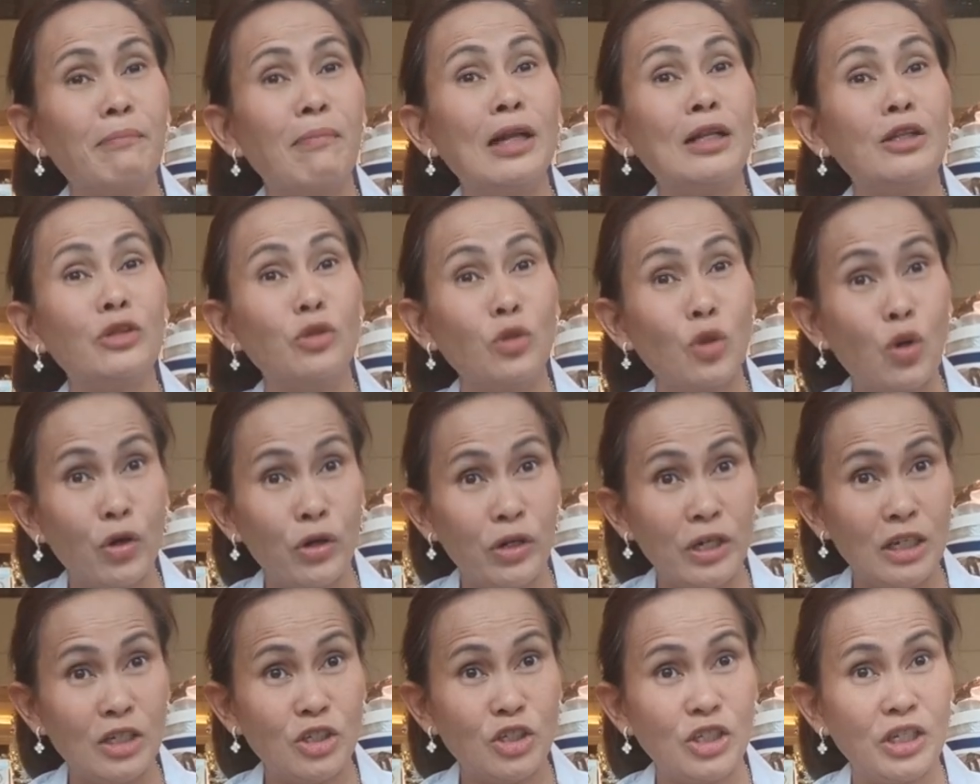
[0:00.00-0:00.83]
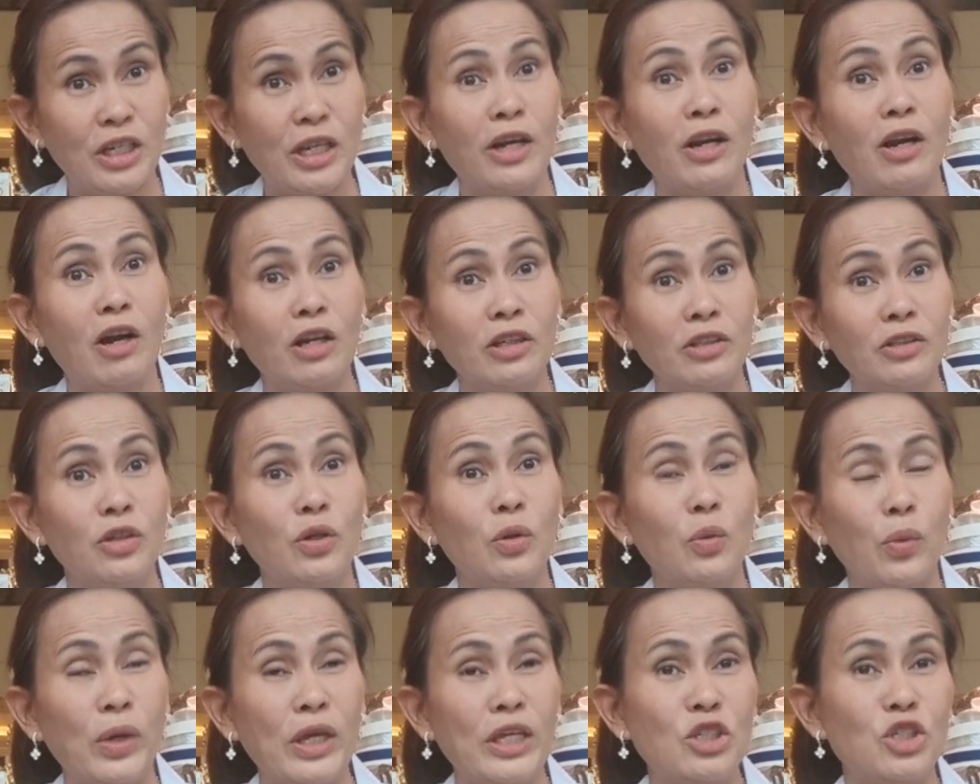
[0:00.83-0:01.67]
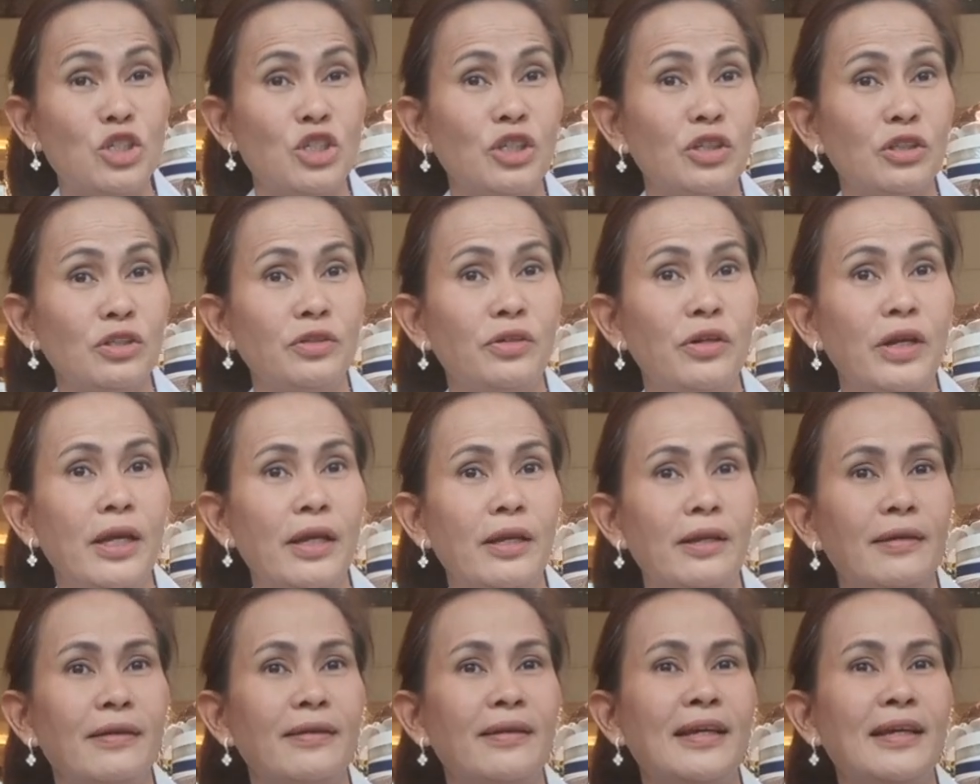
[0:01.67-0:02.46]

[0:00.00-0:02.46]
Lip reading: malnourished and underweight children.